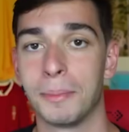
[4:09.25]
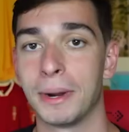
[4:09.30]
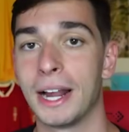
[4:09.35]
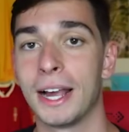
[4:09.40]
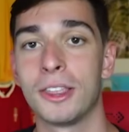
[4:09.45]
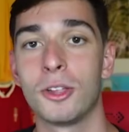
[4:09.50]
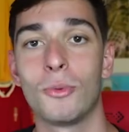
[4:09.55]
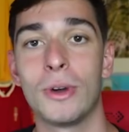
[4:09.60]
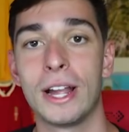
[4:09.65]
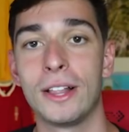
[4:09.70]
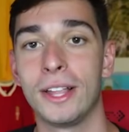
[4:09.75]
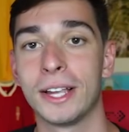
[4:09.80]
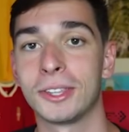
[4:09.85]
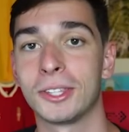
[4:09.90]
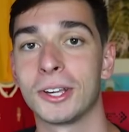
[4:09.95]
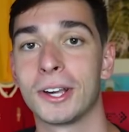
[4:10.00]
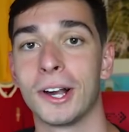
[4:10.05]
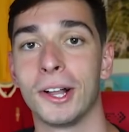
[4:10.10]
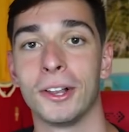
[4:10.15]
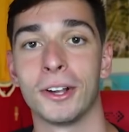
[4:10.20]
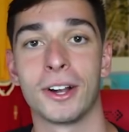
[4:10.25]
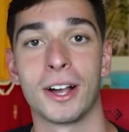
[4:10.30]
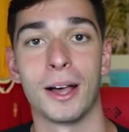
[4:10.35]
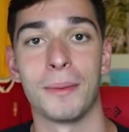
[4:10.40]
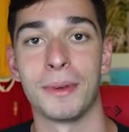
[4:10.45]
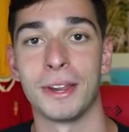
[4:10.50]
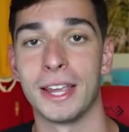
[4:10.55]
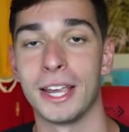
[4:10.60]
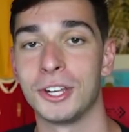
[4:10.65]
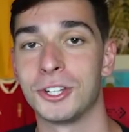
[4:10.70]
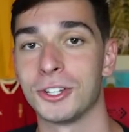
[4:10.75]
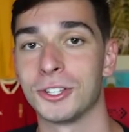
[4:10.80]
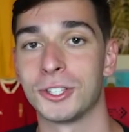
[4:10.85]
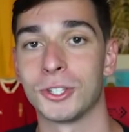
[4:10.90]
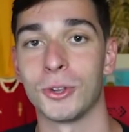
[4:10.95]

but either way I like the color combination,